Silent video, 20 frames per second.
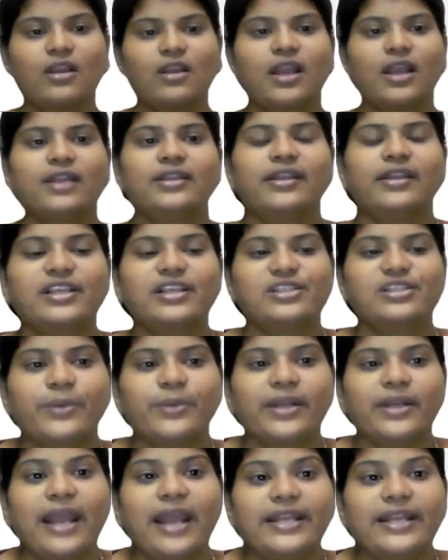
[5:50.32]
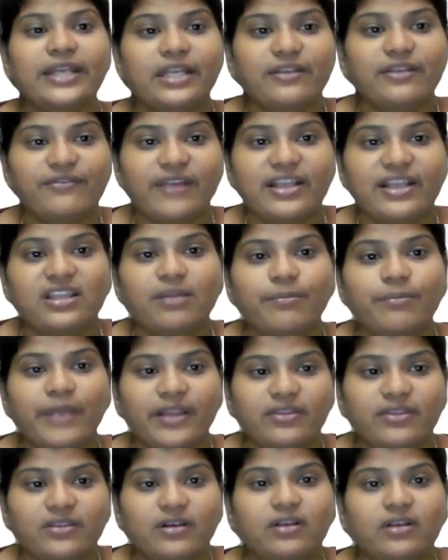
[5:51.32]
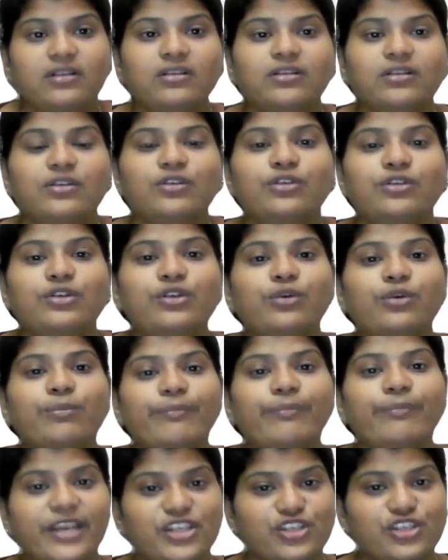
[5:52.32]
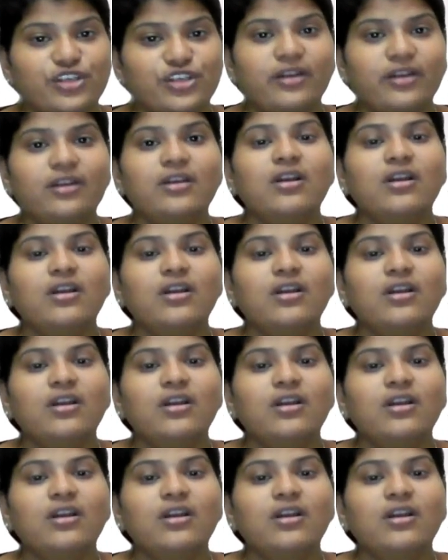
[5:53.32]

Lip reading: And the next one, identify the method to measure